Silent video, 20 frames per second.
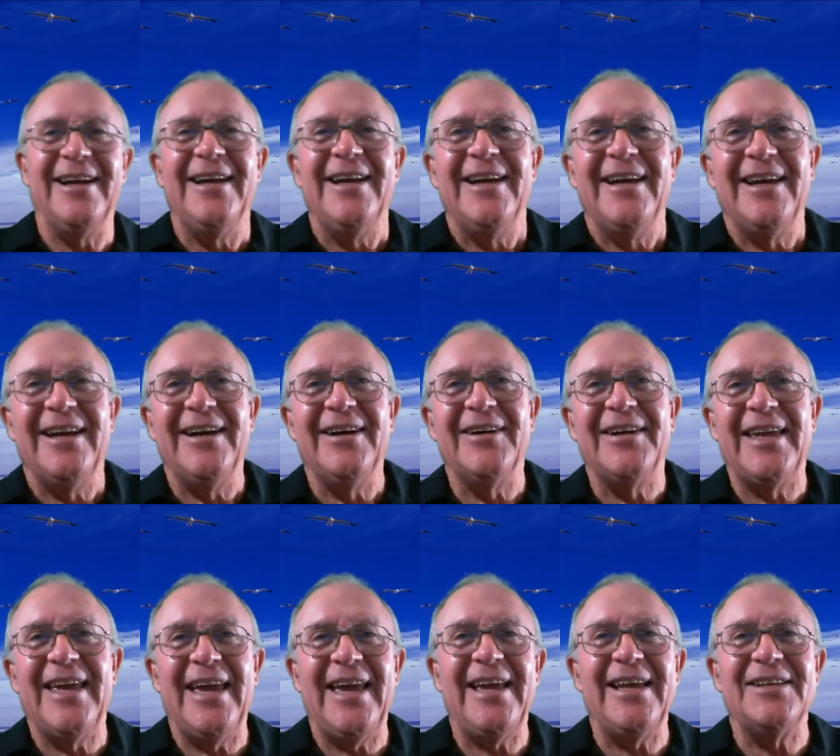
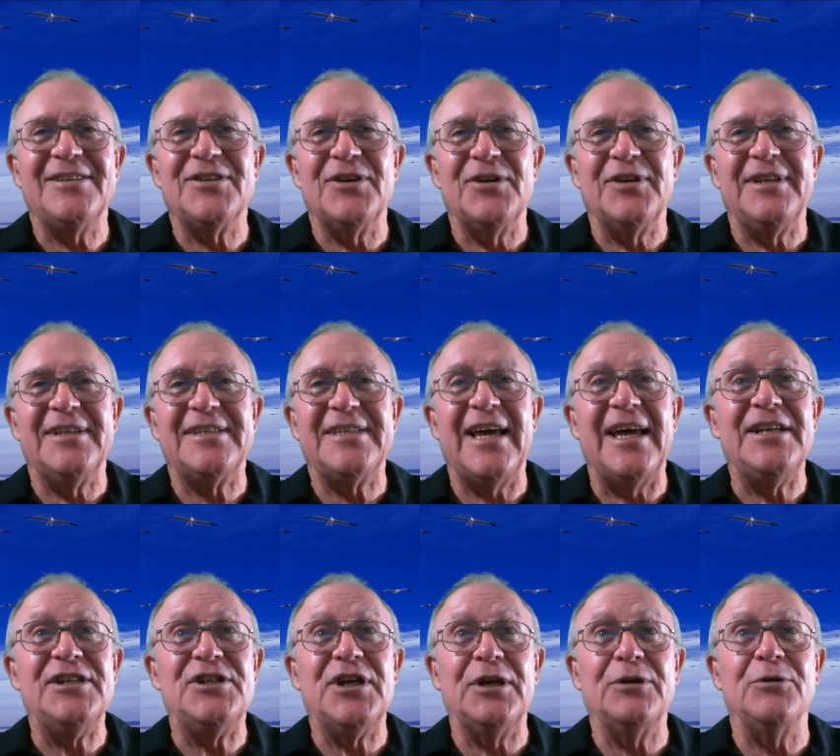Okay, so decide
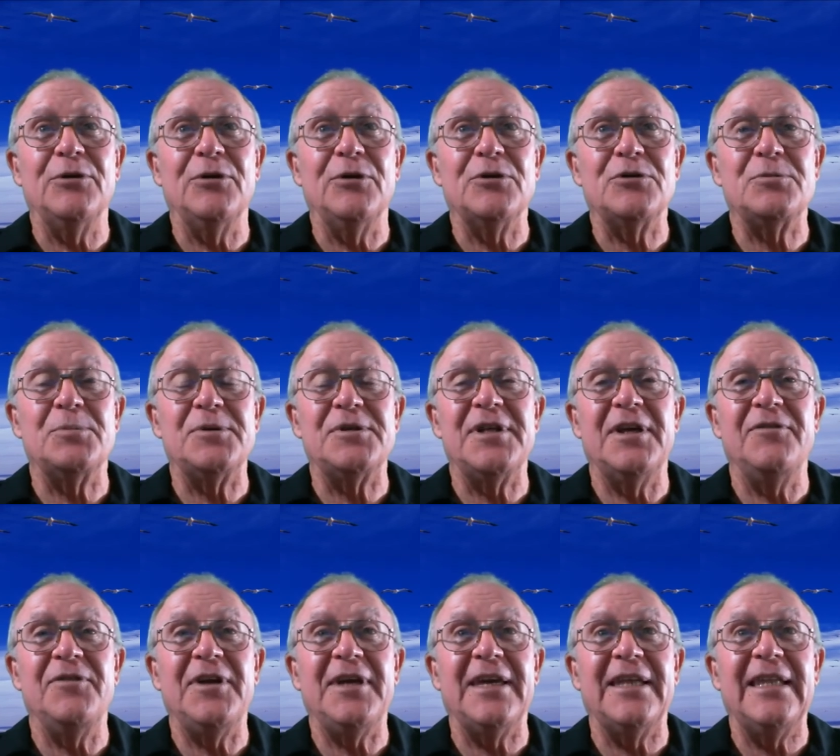general or specific,
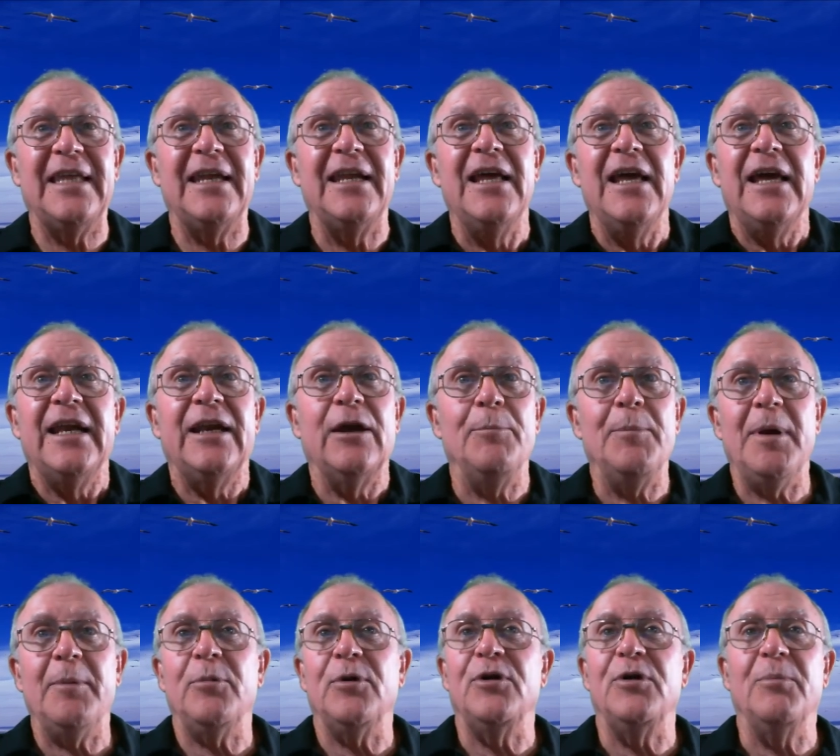and then now remember,
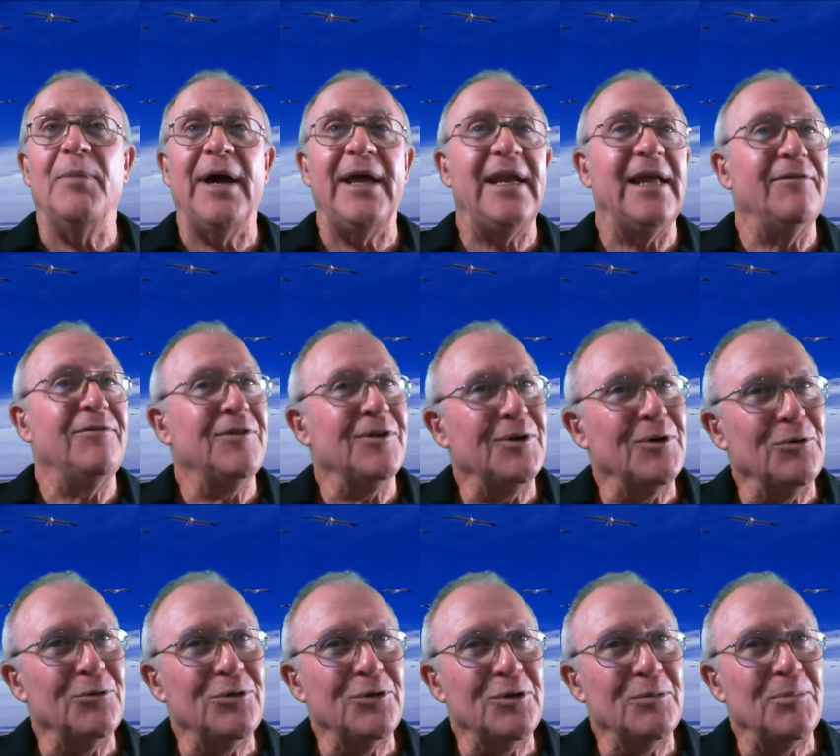you might have to go through
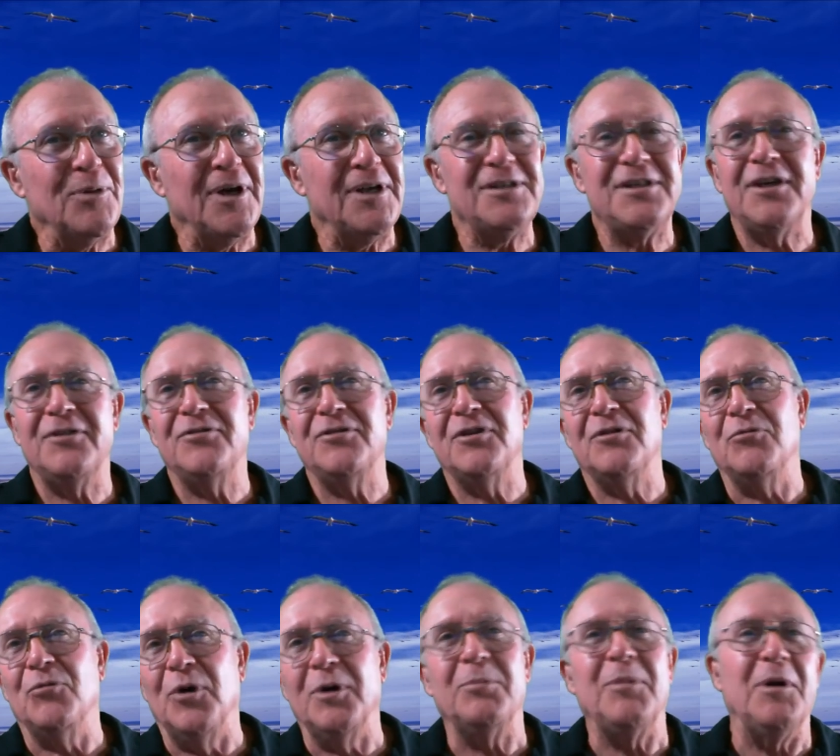the process of one
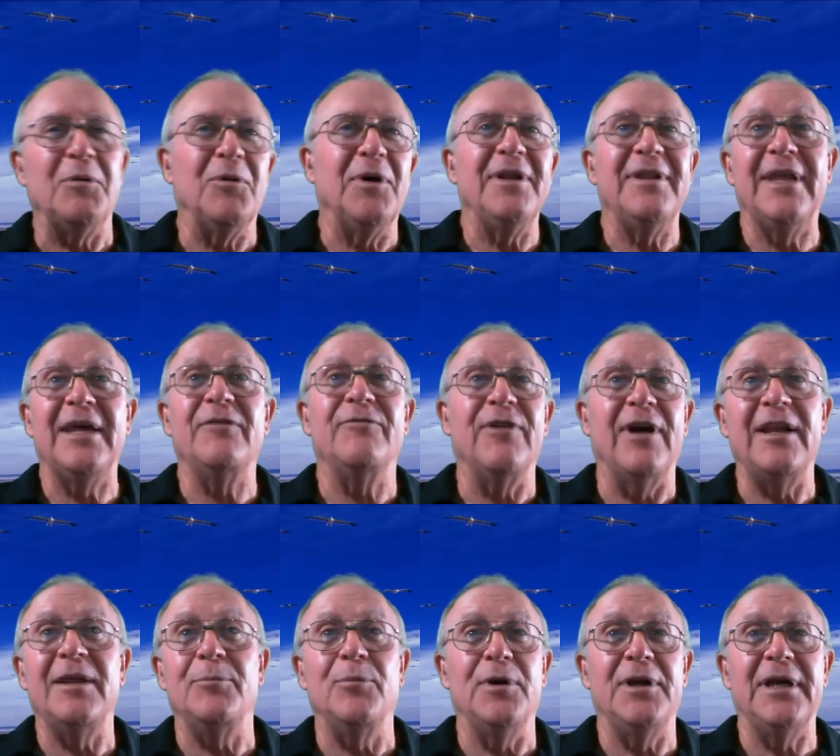by one, then finally
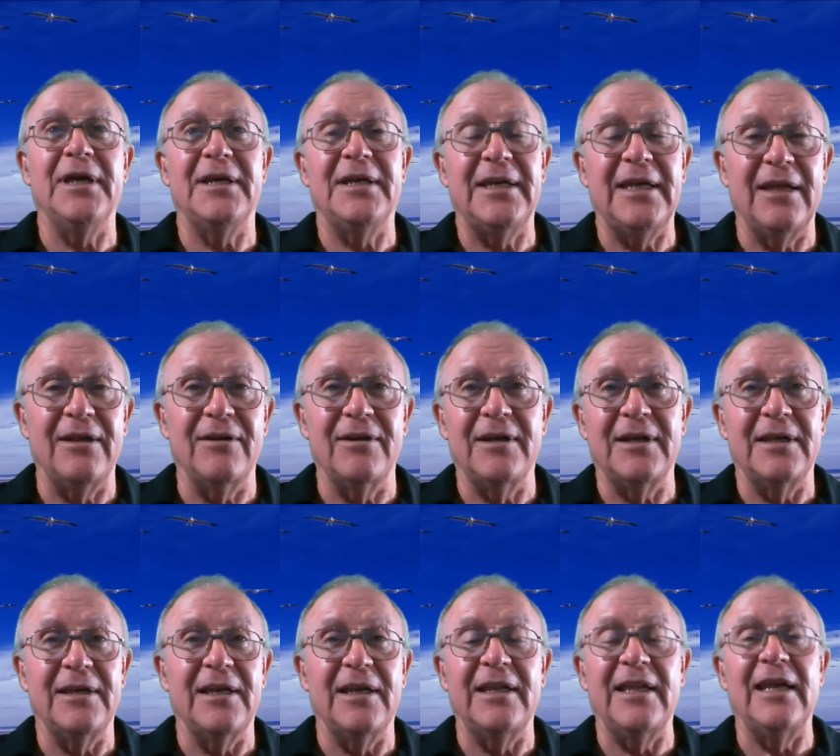putting it together, and
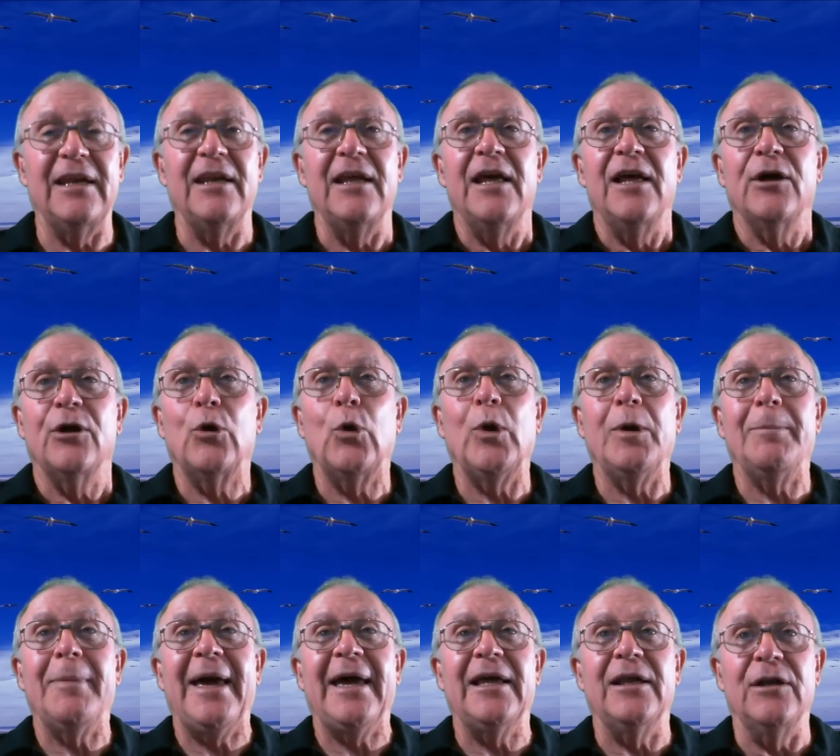then going
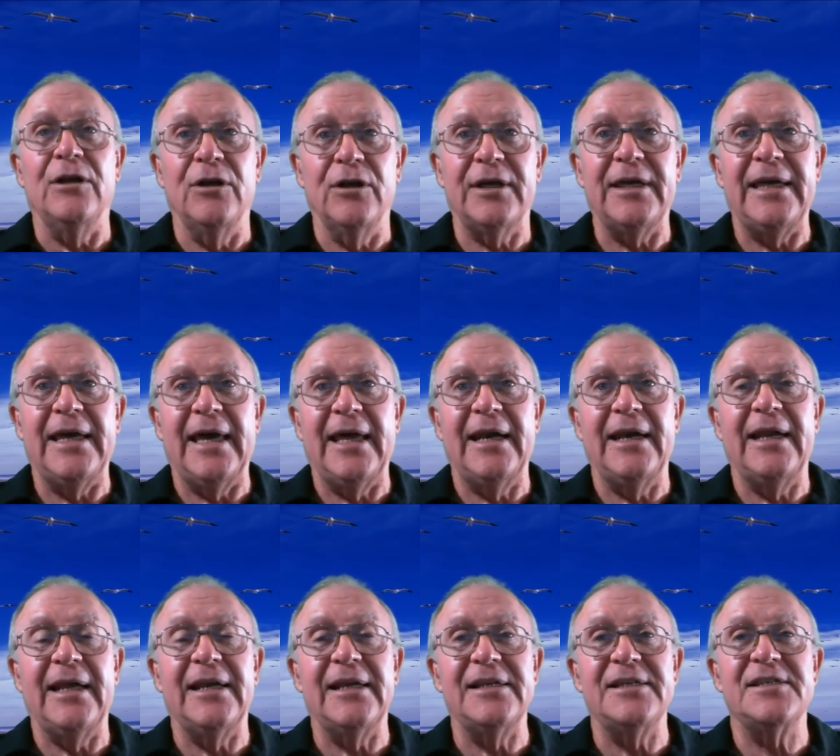back and looking at it at a
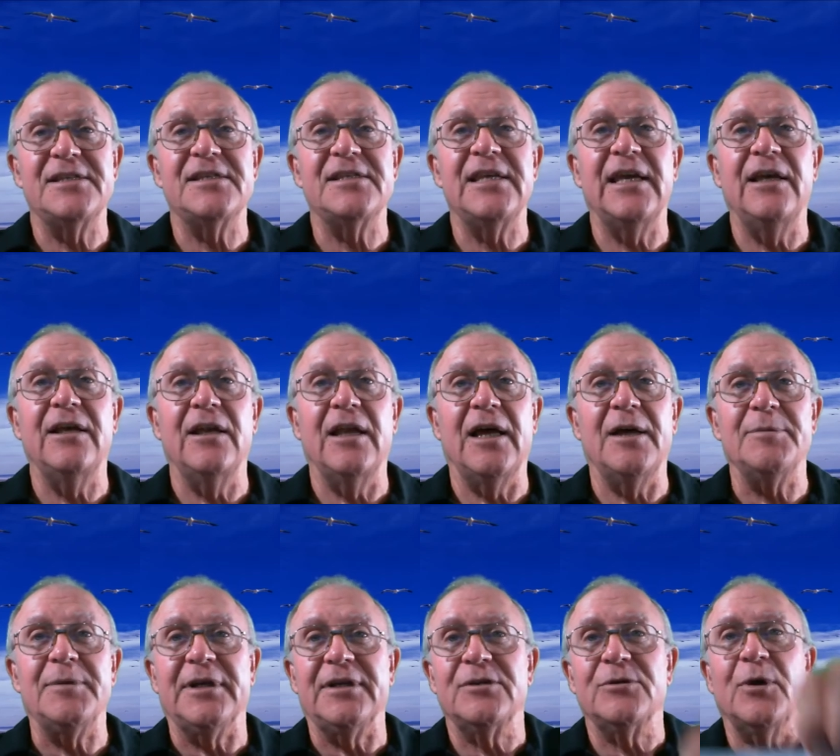single object.
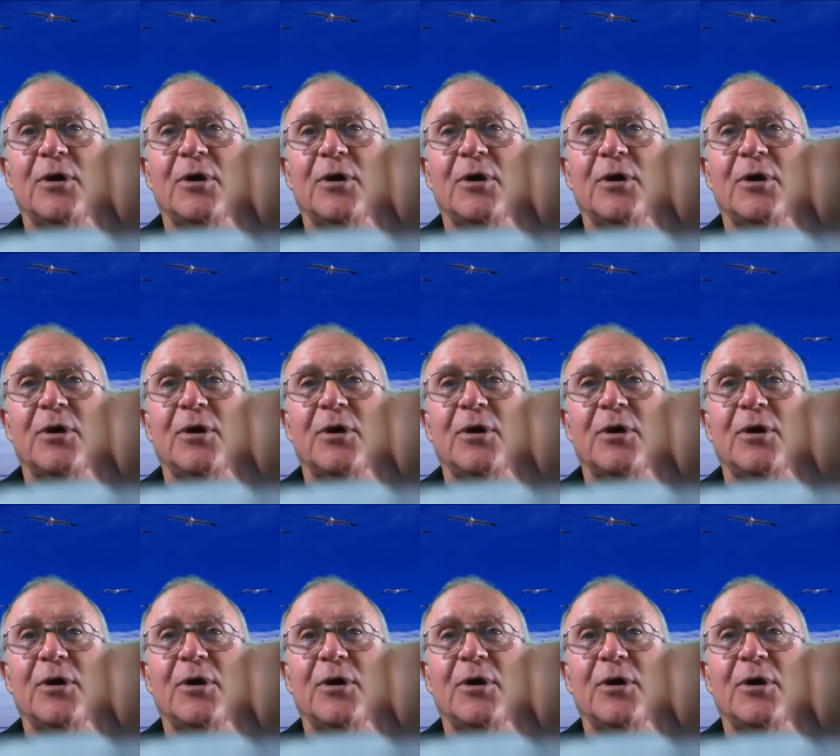So